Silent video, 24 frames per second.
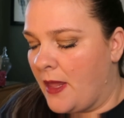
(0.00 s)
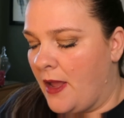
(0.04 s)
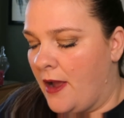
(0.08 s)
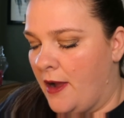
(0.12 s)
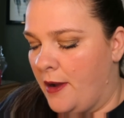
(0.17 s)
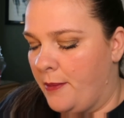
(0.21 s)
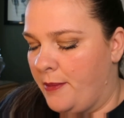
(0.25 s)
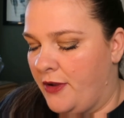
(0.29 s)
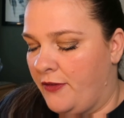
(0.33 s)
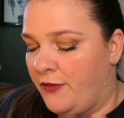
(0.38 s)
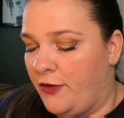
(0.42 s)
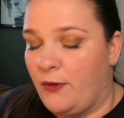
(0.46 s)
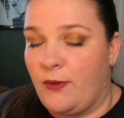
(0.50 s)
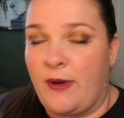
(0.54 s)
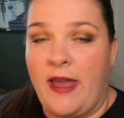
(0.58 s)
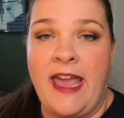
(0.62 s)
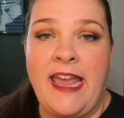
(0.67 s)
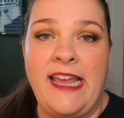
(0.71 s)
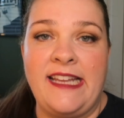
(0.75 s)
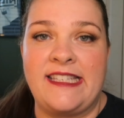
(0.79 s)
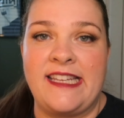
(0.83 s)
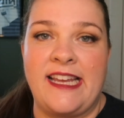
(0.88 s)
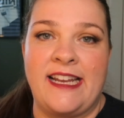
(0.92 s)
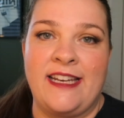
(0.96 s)
If you
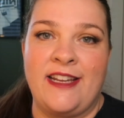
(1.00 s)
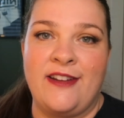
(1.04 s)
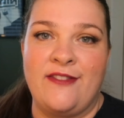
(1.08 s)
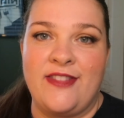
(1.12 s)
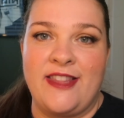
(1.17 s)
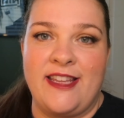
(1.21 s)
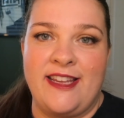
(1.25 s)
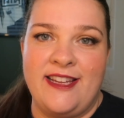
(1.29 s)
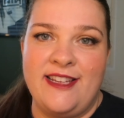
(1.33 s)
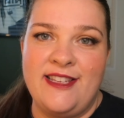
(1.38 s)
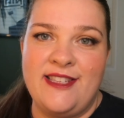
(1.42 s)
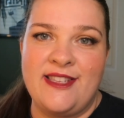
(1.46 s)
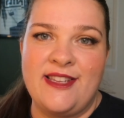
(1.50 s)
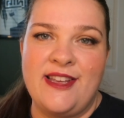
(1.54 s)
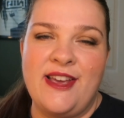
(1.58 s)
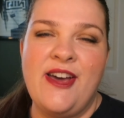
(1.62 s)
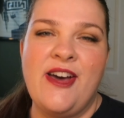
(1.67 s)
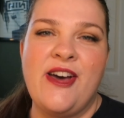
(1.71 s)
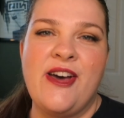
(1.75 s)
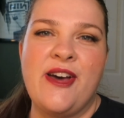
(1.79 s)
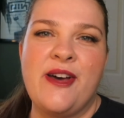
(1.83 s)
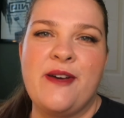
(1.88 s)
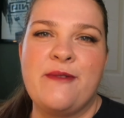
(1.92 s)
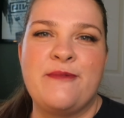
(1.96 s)
hate any of these,
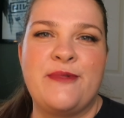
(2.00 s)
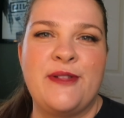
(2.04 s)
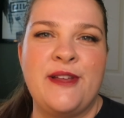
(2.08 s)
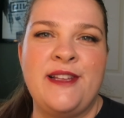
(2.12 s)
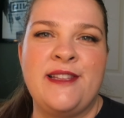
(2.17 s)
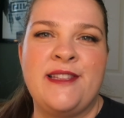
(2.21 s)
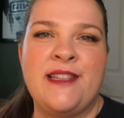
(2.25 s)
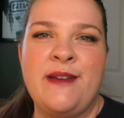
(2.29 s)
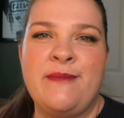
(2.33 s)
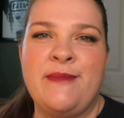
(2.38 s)
please